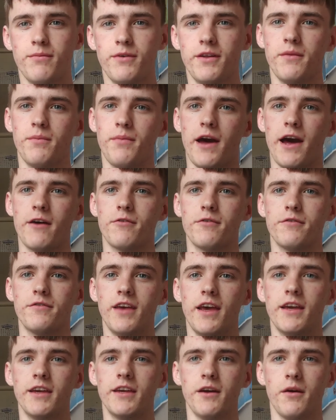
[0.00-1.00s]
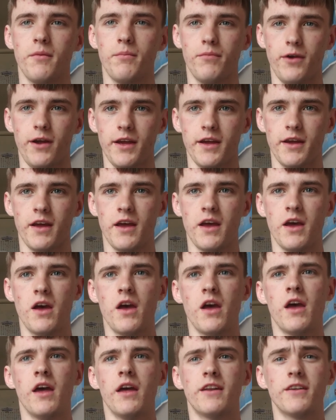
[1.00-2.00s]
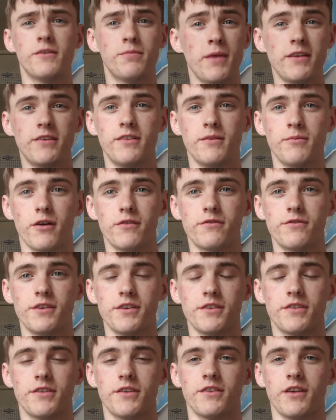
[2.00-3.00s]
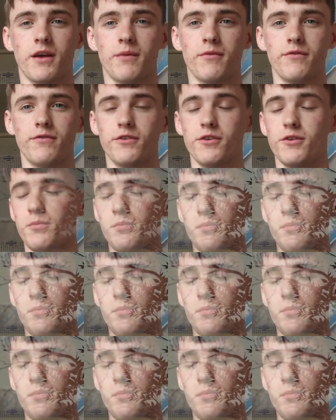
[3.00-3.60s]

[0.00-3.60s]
is simply the power of taking a break. This may seem obvious to some of